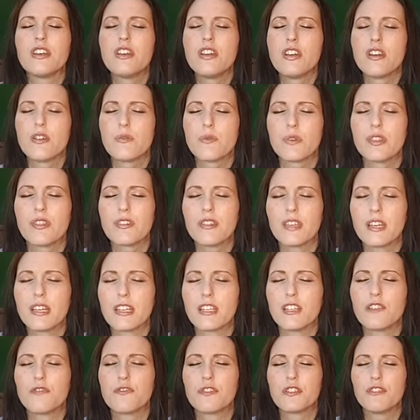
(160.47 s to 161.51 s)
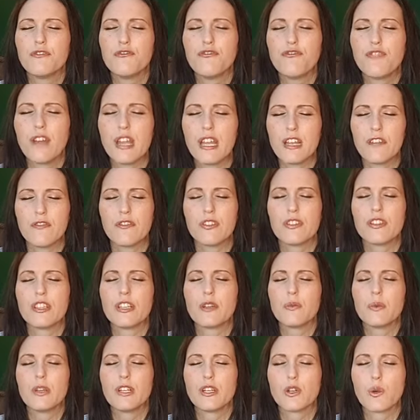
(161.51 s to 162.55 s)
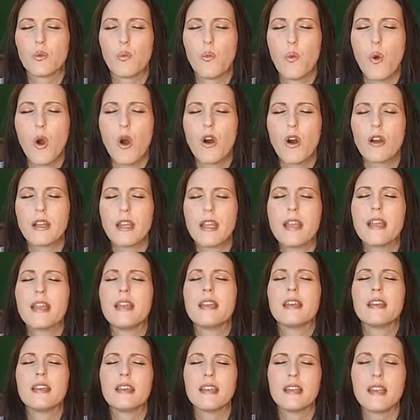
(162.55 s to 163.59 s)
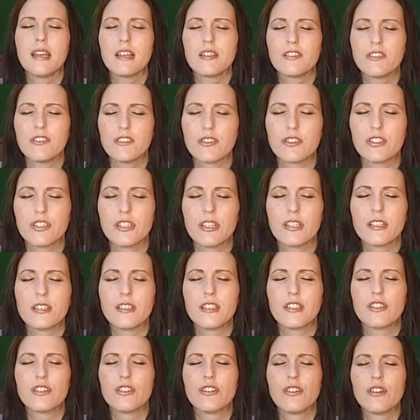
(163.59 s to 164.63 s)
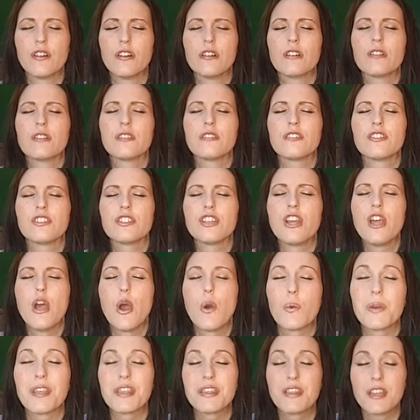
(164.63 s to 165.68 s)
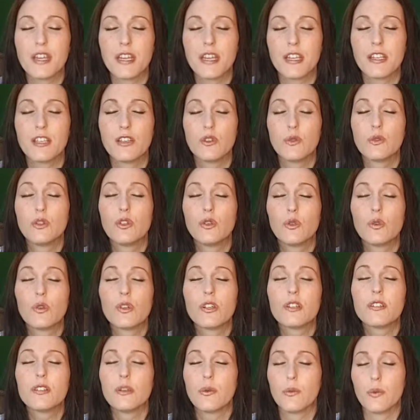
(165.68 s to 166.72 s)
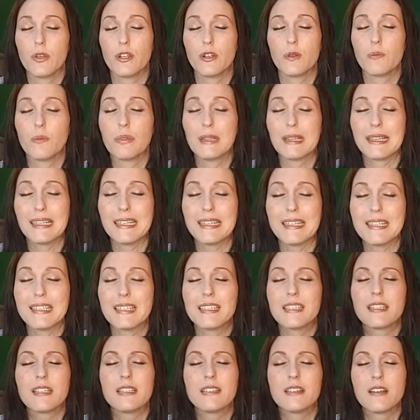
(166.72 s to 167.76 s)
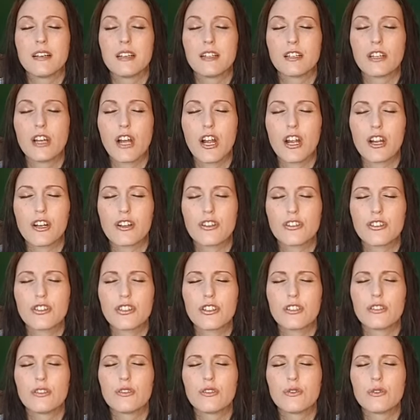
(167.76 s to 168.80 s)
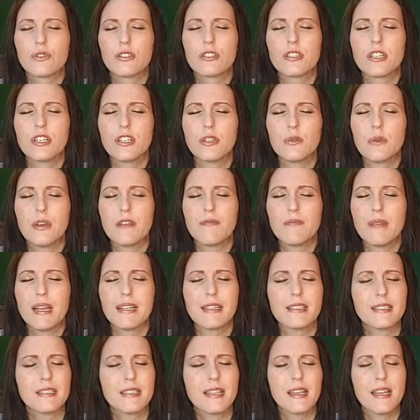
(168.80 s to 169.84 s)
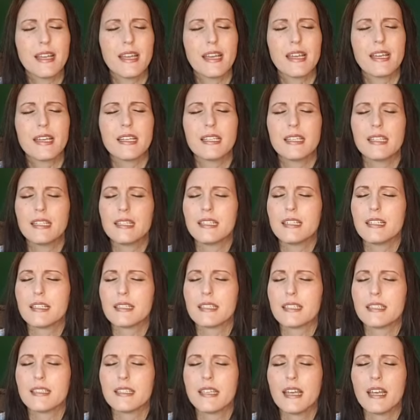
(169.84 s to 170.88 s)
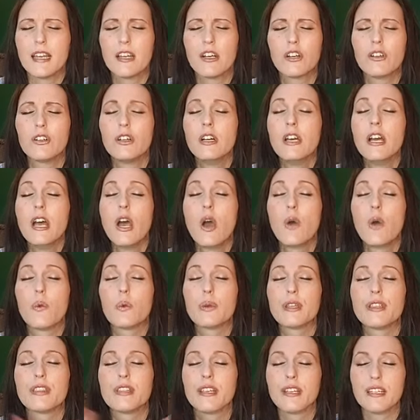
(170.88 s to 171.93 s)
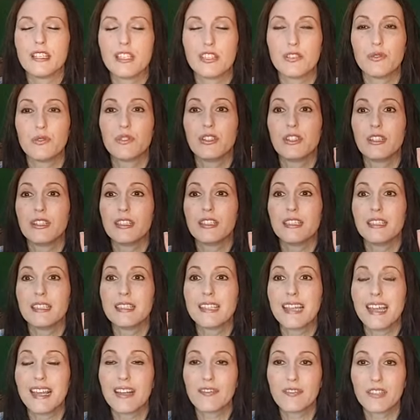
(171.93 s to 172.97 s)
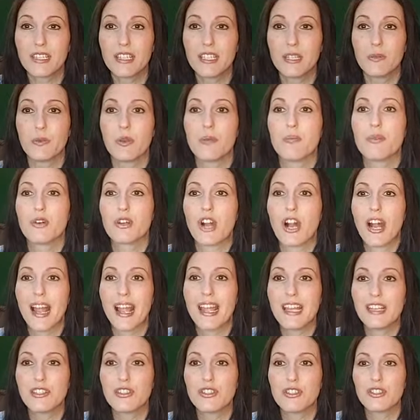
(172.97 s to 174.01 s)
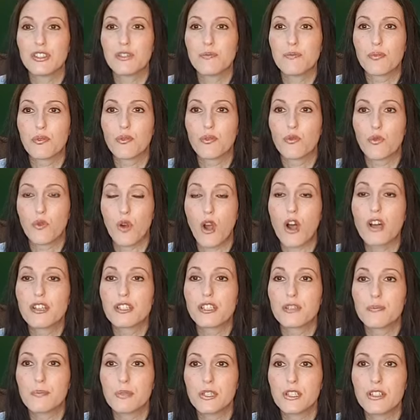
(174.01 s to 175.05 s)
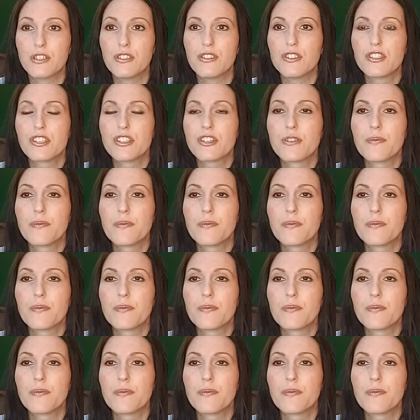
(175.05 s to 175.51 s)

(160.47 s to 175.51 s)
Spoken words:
We thank you for the favor that we are walking in as your sons and daughters. We thank you, Lord, that we are blessed and not cursed. Lord, that you have made us the head and not the tail. We thank you, God, that everything we put our hands to prospers,